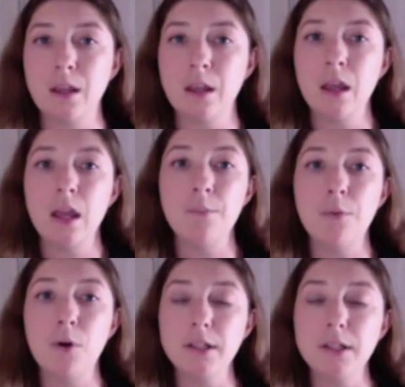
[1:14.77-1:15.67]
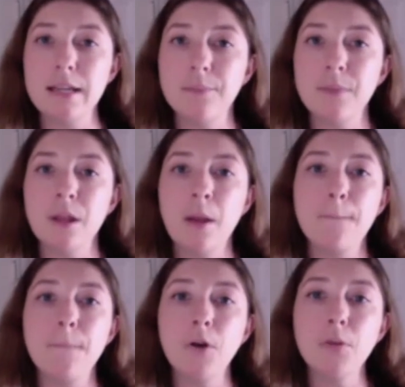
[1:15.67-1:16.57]
Importantly,
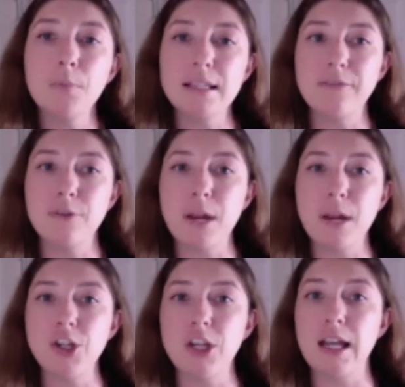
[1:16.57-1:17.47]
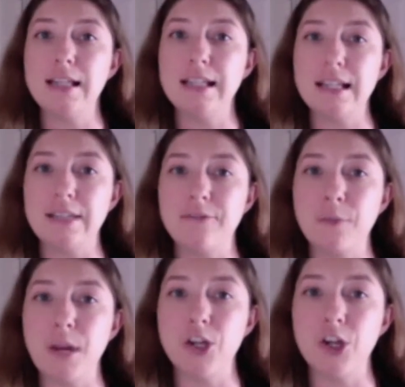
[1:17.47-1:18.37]
both misinformation and
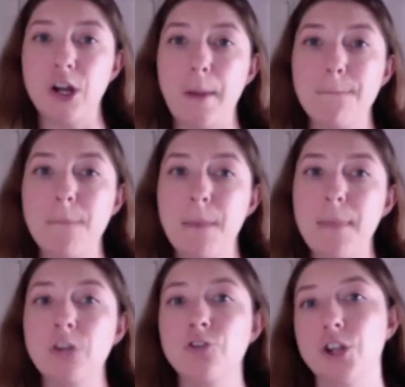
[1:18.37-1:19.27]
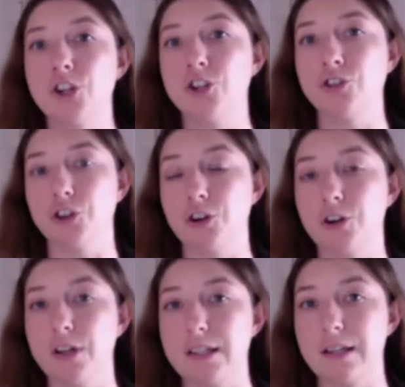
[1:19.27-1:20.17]
disinformation mimic traditional
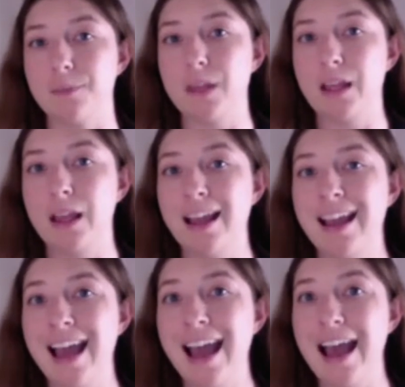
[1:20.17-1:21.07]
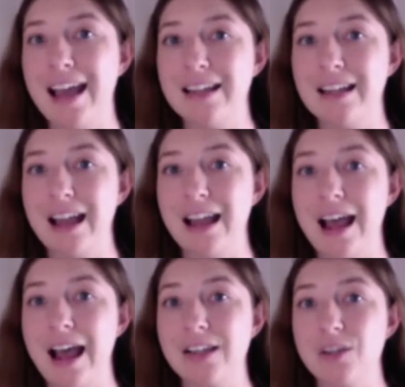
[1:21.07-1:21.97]
journalism, and
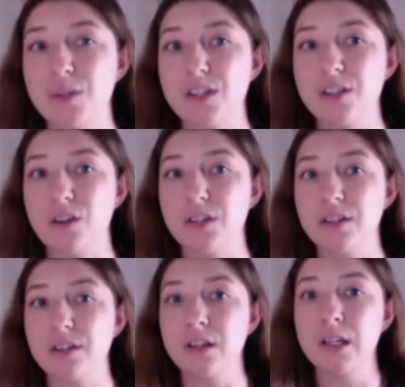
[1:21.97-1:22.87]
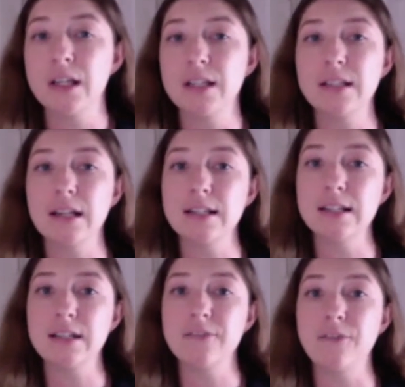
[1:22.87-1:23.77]
as a result,
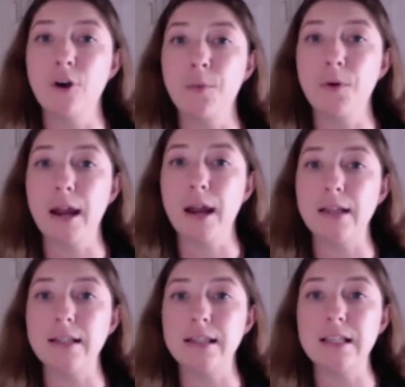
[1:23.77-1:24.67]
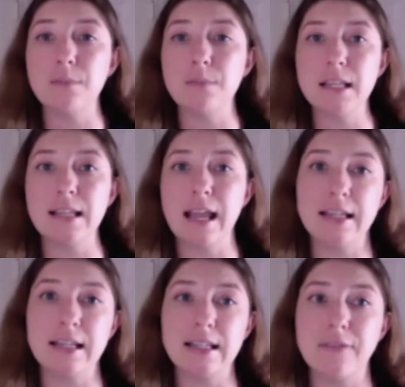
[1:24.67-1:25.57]
citizens can fall prey to these mis- and
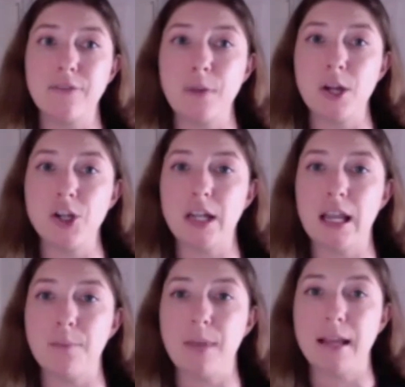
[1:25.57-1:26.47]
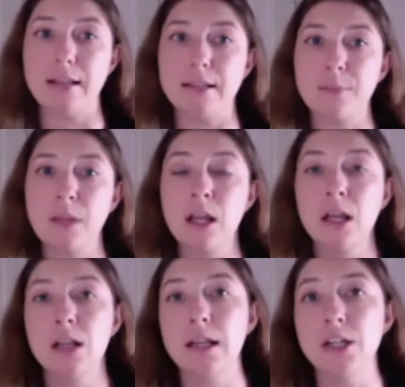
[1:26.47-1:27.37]
disinformation campaigns,
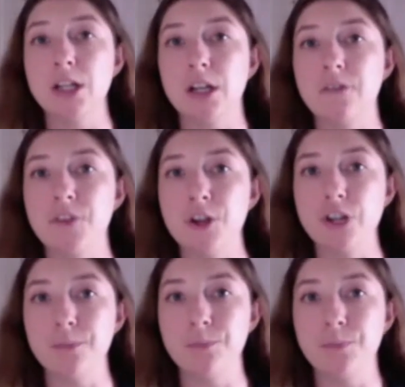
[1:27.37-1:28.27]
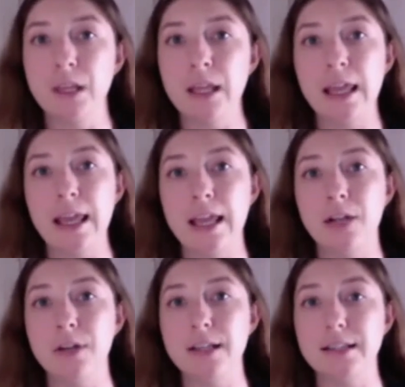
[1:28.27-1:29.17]
leading to confusion,
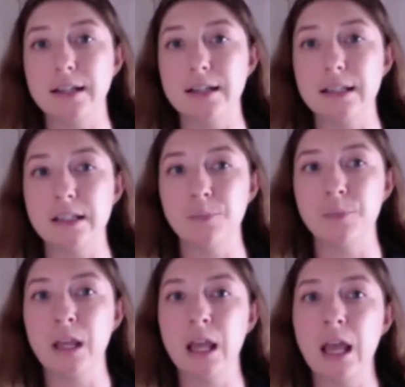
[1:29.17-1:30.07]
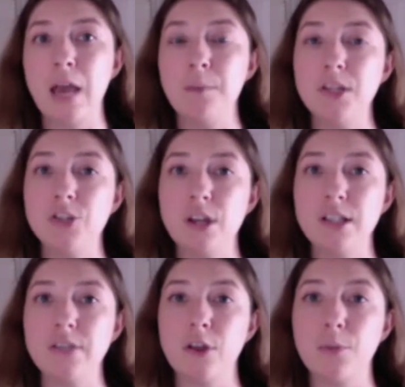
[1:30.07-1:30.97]
increased cynicism, and mistrust
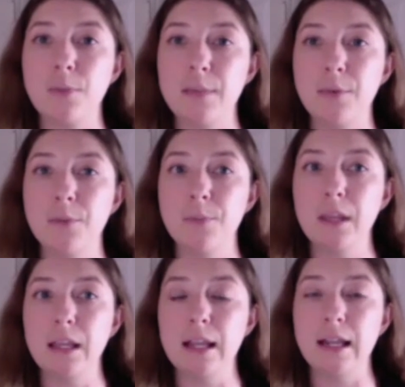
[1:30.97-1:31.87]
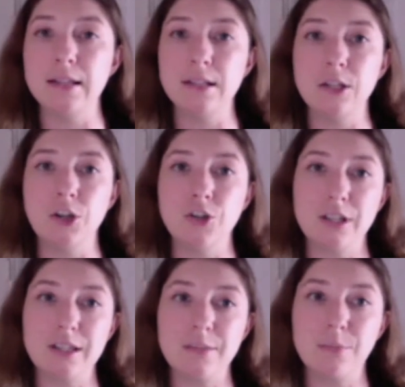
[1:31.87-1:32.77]
of other people,
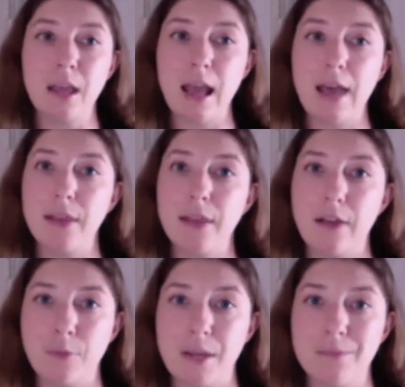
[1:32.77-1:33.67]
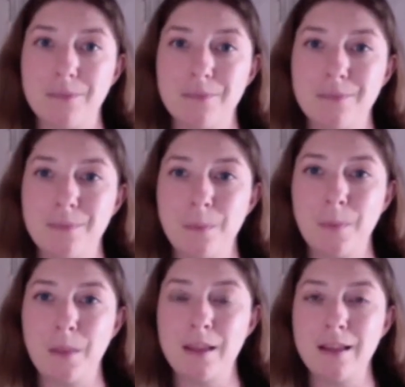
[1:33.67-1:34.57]
institutions, and the government.
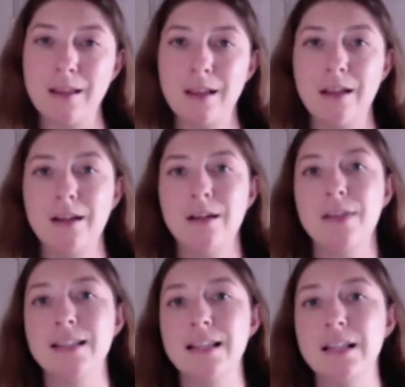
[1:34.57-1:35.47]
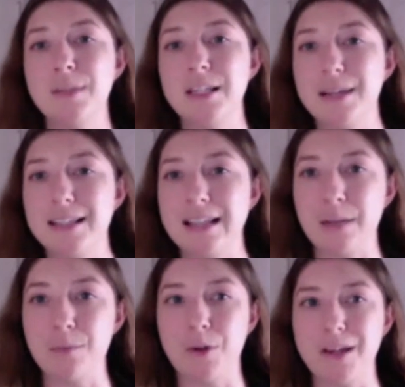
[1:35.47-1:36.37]
This leads me to my second
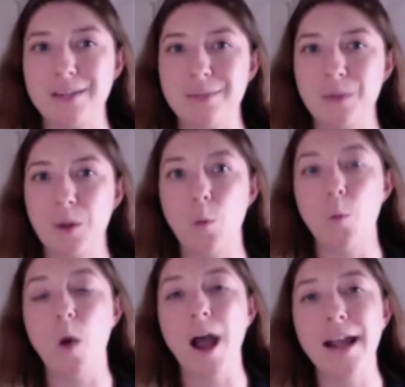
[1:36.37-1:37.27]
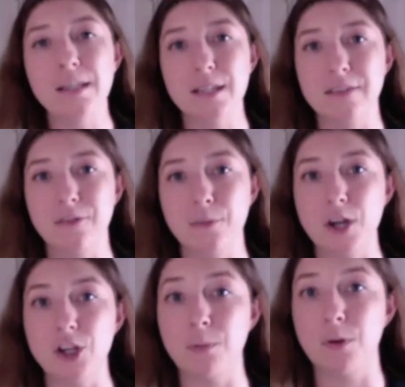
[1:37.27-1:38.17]
point. Why is
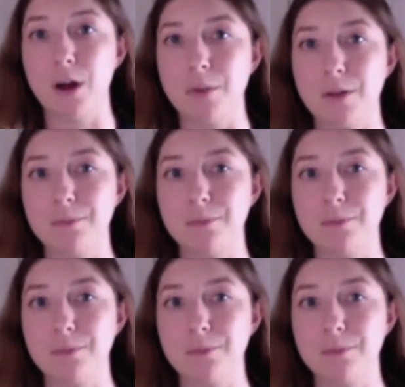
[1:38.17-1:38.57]
misinformation a problem?